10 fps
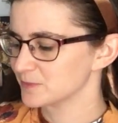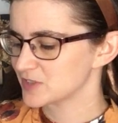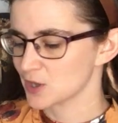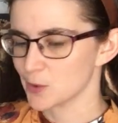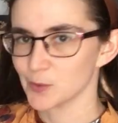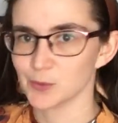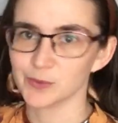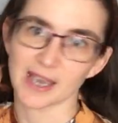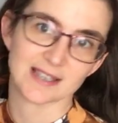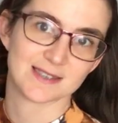So
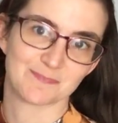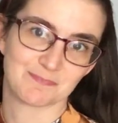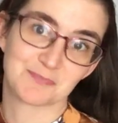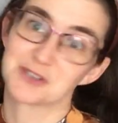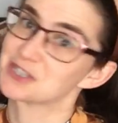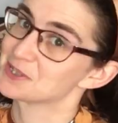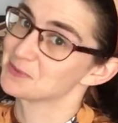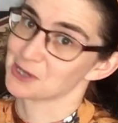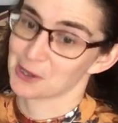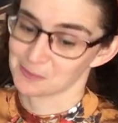yes, just,
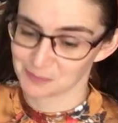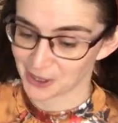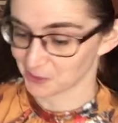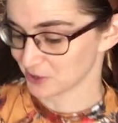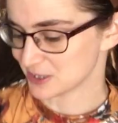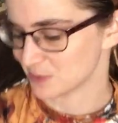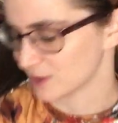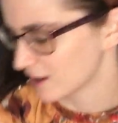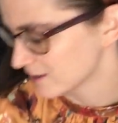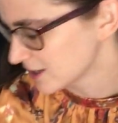you know, being honest
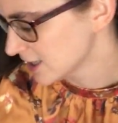with you.